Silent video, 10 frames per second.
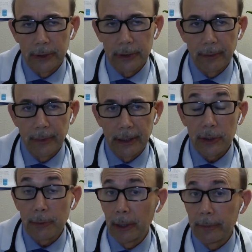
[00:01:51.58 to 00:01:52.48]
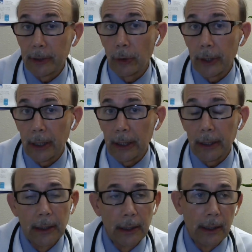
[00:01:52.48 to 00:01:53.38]
that something else might be going
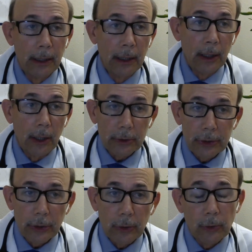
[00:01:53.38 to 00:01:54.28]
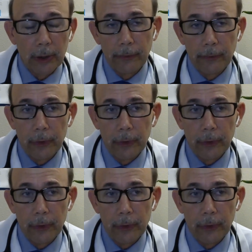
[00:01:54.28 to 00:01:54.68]
on. Also, if